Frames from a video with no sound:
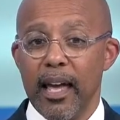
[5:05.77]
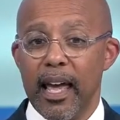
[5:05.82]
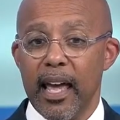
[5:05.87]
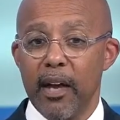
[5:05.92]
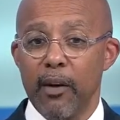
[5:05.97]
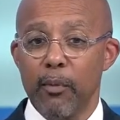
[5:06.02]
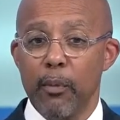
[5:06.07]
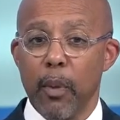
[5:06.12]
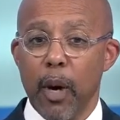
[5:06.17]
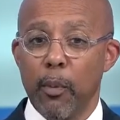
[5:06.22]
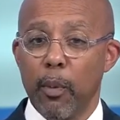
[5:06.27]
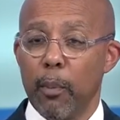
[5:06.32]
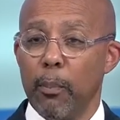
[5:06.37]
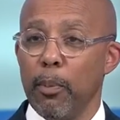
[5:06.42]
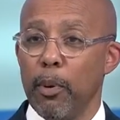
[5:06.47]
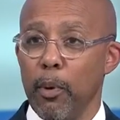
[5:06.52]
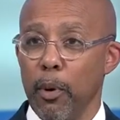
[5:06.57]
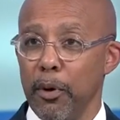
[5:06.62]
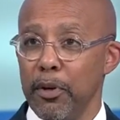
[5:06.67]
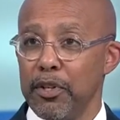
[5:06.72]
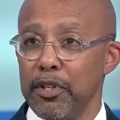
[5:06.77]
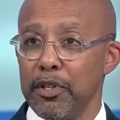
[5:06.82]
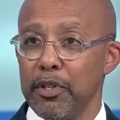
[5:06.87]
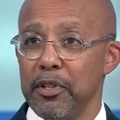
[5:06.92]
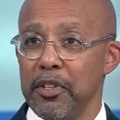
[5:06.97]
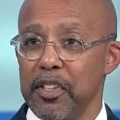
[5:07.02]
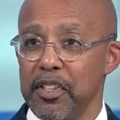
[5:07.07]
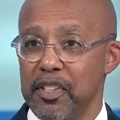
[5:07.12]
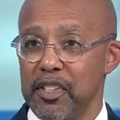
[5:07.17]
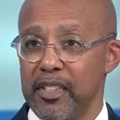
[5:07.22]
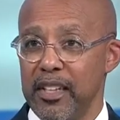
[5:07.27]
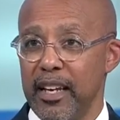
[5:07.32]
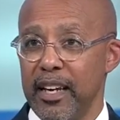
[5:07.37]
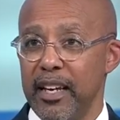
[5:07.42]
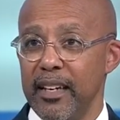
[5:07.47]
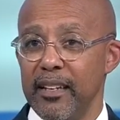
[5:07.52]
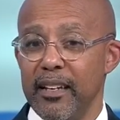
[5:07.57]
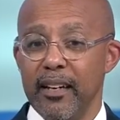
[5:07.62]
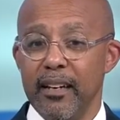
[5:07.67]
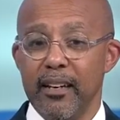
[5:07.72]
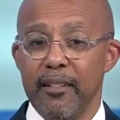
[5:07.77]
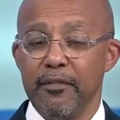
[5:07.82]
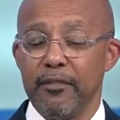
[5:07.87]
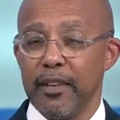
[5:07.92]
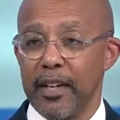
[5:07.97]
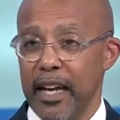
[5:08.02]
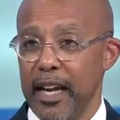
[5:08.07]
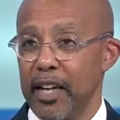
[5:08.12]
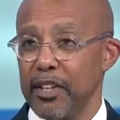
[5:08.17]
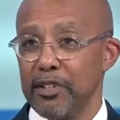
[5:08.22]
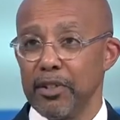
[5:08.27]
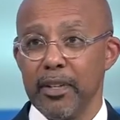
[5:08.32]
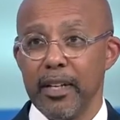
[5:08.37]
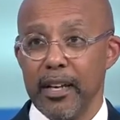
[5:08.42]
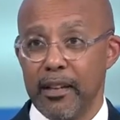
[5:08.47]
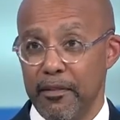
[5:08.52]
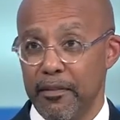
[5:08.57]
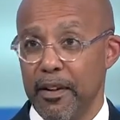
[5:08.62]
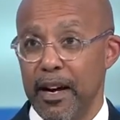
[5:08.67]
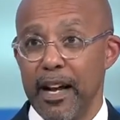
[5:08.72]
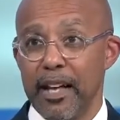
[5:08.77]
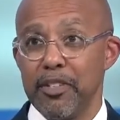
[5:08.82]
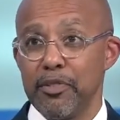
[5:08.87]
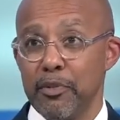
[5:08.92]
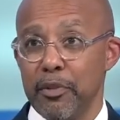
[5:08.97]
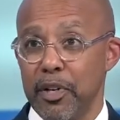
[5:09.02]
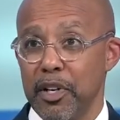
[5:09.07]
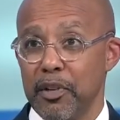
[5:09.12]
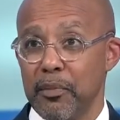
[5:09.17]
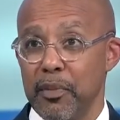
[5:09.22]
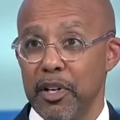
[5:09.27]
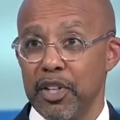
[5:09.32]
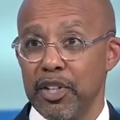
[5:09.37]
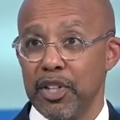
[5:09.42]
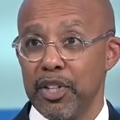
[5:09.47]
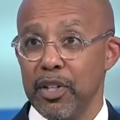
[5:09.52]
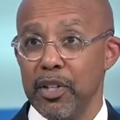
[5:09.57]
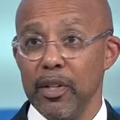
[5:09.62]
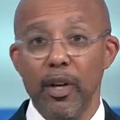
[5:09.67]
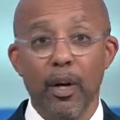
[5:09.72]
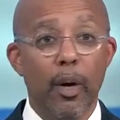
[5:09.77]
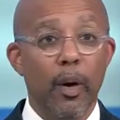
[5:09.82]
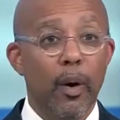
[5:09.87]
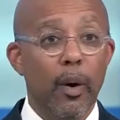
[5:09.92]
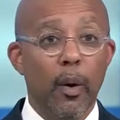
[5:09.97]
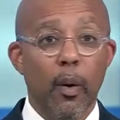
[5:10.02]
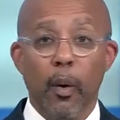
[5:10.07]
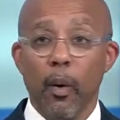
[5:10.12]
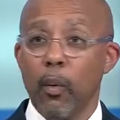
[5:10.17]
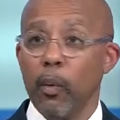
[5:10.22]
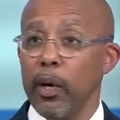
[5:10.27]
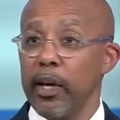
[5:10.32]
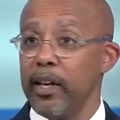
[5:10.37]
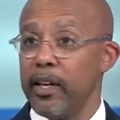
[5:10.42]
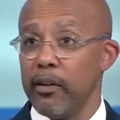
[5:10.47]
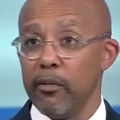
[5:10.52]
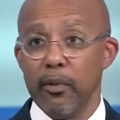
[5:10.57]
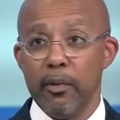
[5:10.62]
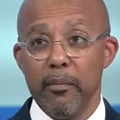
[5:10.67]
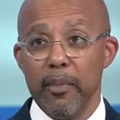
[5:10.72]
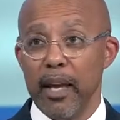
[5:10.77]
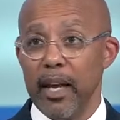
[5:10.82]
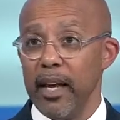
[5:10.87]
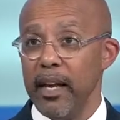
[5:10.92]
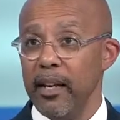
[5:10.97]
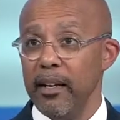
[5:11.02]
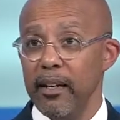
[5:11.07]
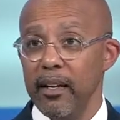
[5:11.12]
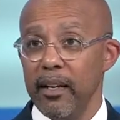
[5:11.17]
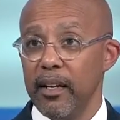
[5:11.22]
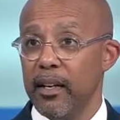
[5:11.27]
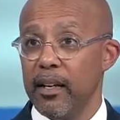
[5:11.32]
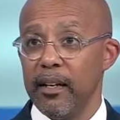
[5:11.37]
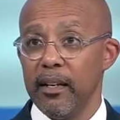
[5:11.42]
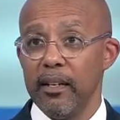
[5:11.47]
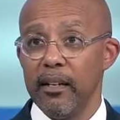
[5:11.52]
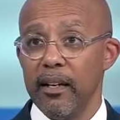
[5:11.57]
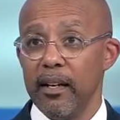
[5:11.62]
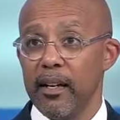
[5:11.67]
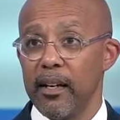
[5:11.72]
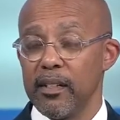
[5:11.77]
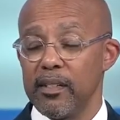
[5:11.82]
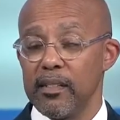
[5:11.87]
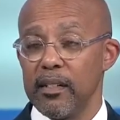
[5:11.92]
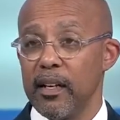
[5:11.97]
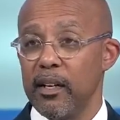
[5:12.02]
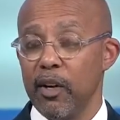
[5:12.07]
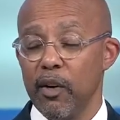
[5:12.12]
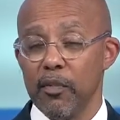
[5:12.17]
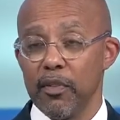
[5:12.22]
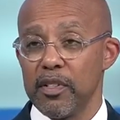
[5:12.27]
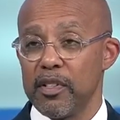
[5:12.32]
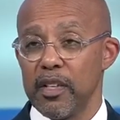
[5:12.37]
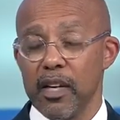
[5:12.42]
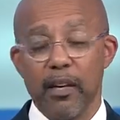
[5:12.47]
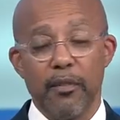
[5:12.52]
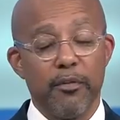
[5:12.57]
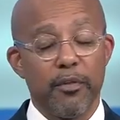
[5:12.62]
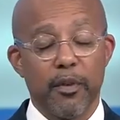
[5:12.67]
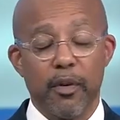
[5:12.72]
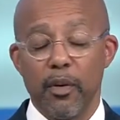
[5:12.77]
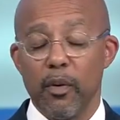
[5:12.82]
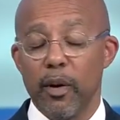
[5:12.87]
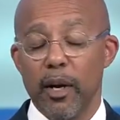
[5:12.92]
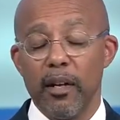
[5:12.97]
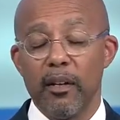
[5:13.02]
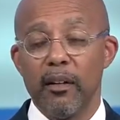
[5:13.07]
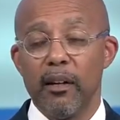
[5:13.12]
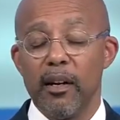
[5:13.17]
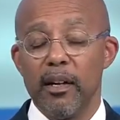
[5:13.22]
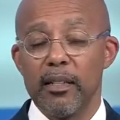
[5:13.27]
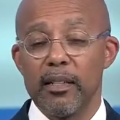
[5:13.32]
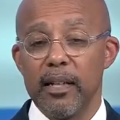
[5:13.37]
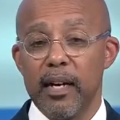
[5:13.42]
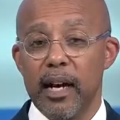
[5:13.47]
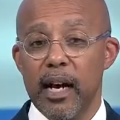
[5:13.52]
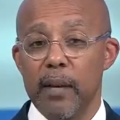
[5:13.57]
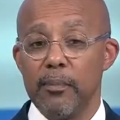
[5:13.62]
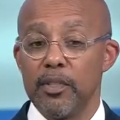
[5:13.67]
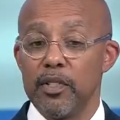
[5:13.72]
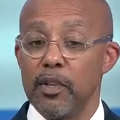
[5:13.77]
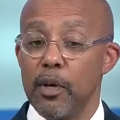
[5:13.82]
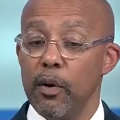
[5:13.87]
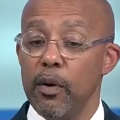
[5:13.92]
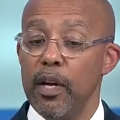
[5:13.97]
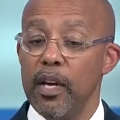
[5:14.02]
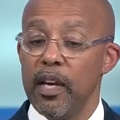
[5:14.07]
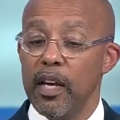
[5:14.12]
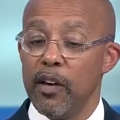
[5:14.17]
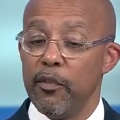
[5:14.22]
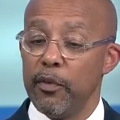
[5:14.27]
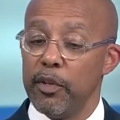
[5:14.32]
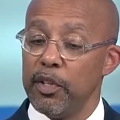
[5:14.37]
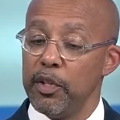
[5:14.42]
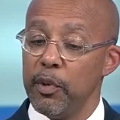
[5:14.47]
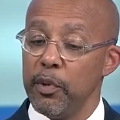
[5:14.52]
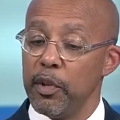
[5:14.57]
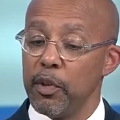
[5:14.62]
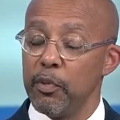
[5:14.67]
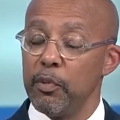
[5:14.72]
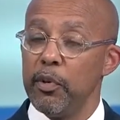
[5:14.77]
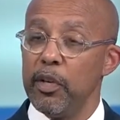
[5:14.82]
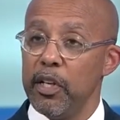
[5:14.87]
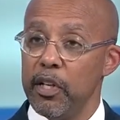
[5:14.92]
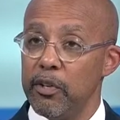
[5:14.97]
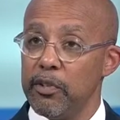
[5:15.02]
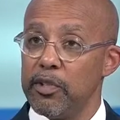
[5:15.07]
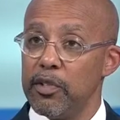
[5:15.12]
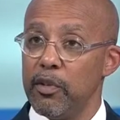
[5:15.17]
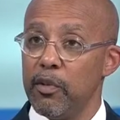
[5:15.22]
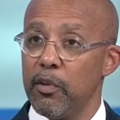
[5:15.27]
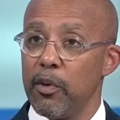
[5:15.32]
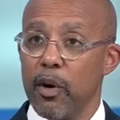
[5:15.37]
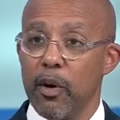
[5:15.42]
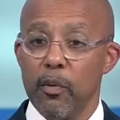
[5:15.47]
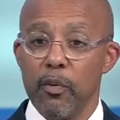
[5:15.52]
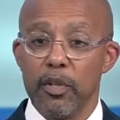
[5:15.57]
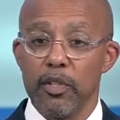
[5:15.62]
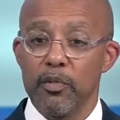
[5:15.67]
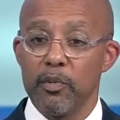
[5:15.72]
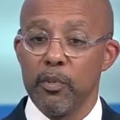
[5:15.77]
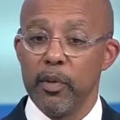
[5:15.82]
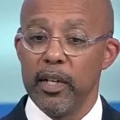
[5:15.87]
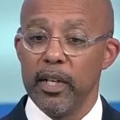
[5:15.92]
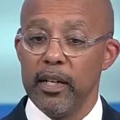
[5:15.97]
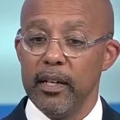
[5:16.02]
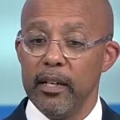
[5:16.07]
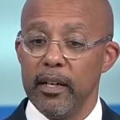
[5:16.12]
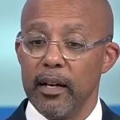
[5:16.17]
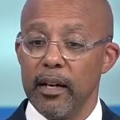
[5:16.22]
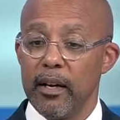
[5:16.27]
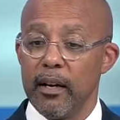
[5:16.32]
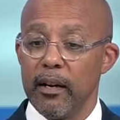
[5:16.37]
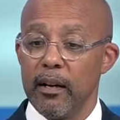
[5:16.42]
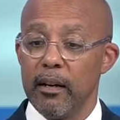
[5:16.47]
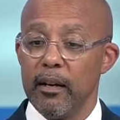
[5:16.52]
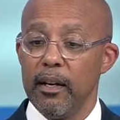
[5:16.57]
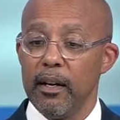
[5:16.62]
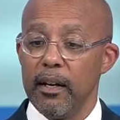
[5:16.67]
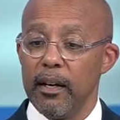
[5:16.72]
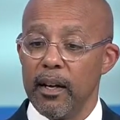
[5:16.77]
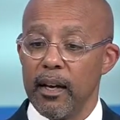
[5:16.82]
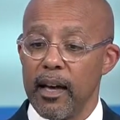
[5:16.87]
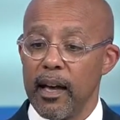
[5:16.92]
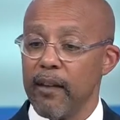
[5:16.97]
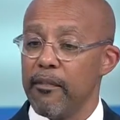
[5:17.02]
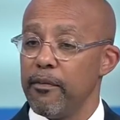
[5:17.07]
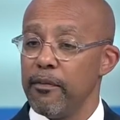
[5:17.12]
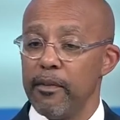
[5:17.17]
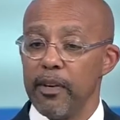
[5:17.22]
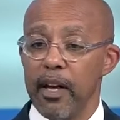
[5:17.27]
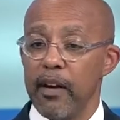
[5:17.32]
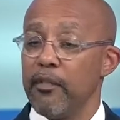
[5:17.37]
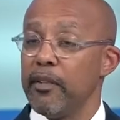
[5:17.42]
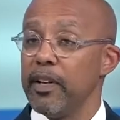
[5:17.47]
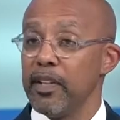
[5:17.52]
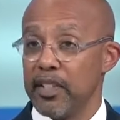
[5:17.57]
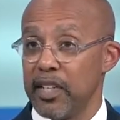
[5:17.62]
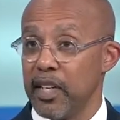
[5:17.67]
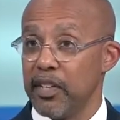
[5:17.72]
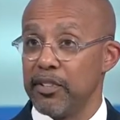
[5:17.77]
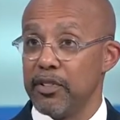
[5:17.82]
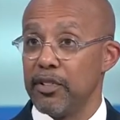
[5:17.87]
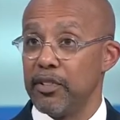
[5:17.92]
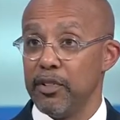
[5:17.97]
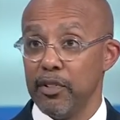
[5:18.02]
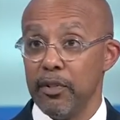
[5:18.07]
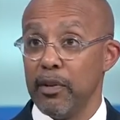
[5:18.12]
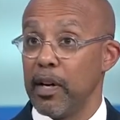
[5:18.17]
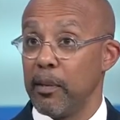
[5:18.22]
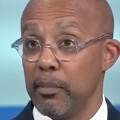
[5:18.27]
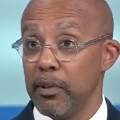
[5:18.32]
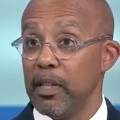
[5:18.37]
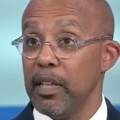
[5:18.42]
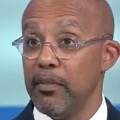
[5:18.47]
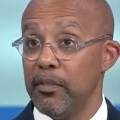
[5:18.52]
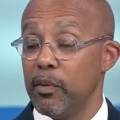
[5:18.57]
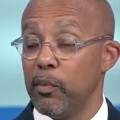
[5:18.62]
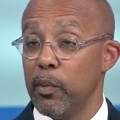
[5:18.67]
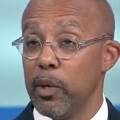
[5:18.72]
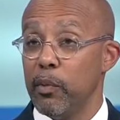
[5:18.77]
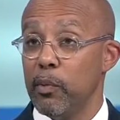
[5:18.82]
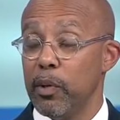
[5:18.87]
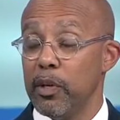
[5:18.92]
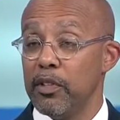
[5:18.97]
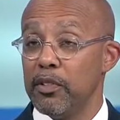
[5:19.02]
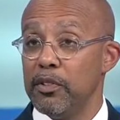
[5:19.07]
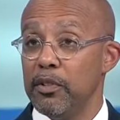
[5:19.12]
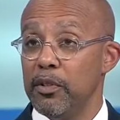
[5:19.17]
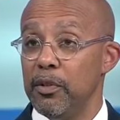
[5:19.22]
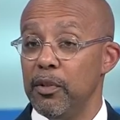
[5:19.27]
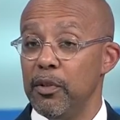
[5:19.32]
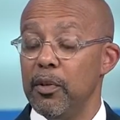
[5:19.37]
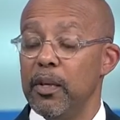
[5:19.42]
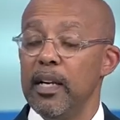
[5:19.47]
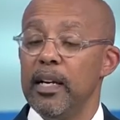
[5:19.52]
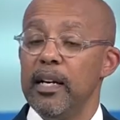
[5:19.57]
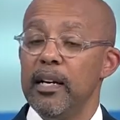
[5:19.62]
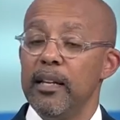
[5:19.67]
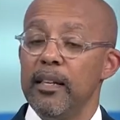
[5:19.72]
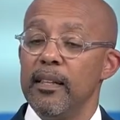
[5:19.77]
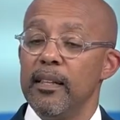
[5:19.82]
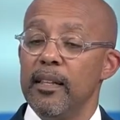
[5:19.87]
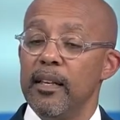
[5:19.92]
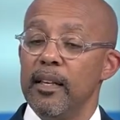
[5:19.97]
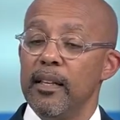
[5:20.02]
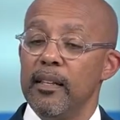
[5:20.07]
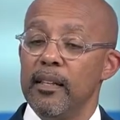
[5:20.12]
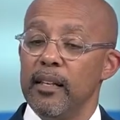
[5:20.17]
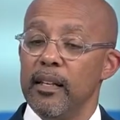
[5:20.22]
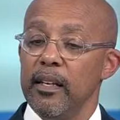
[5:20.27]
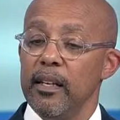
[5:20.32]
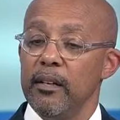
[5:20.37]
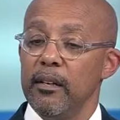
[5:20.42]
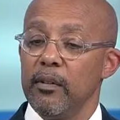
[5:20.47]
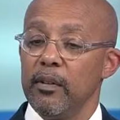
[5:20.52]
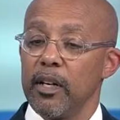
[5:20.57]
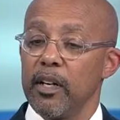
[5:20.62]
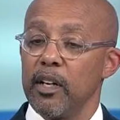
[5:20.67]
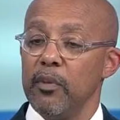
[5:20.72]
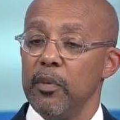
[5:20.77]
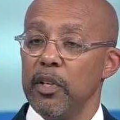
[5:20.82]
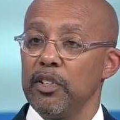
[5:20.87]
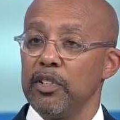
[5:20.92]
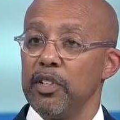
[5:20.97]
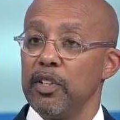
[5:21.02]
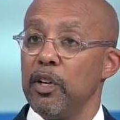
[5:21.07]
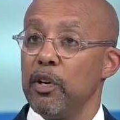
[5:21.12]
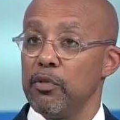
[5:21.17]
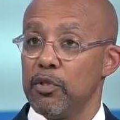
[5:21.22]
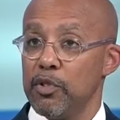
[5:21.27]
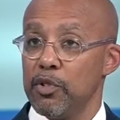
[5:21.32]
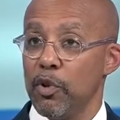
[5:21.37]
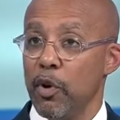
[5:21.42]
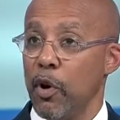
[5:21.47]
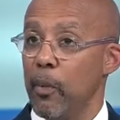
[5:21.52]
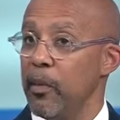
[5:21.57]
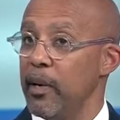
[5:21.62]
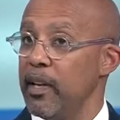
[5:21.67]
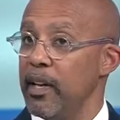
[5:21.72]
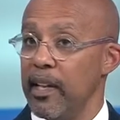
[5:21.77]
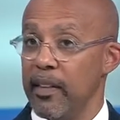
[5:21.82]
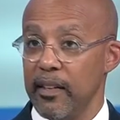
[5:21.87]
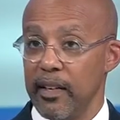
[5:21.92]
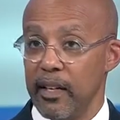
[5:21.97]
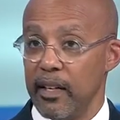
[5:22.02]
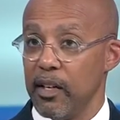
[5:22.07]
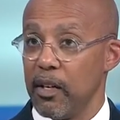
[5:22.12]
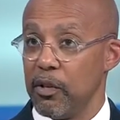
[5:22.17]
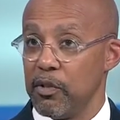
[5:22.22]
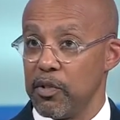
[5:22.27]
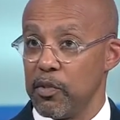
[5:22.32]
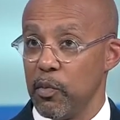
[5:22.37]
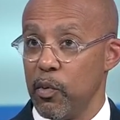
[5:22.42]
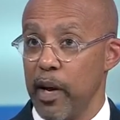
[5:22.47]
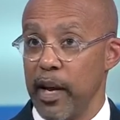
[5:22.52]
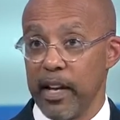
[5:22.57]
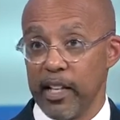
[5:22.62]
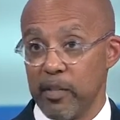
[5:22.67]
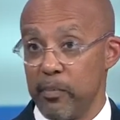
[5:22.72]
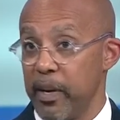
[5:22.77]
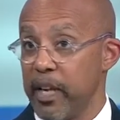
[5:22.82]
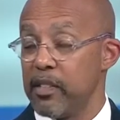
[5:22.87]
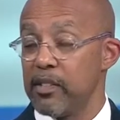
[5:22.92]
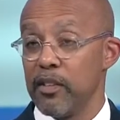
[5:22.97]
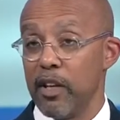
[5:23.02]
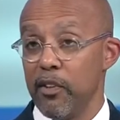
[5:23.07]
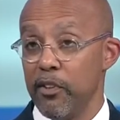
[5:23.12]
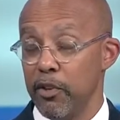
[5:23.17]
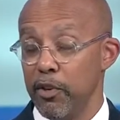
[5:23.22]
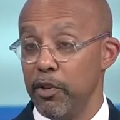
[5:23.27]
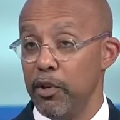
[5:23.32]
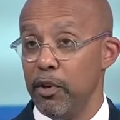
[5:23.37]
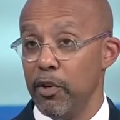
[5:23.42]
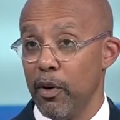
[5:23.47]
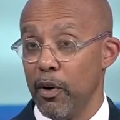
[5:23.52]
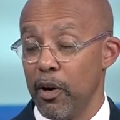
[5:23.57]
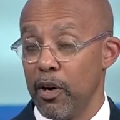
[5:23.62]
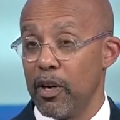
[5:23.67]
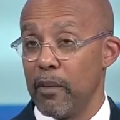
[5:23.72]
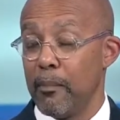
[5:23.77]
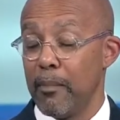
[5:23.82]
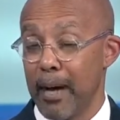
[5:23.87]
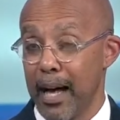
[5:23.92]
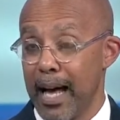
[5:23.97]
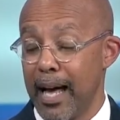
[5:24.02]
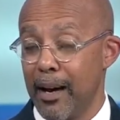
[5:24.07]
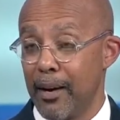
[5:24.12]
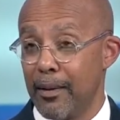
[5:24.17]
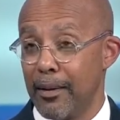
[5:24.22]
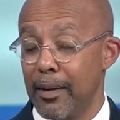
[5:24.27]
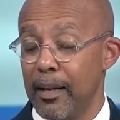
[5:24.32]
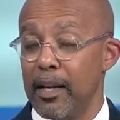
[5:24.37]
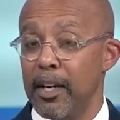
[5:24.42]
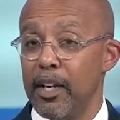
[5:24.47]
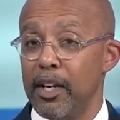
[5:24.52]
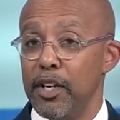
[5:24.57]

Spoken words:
and a report to the state financial advisory commission, or we can remain in state oversight for quite a long time. So if we do it 3 years in a row, which we have every intention to do, and I believe that we will do, then the commission goes dormant and then it goes away. It's based on the New York model.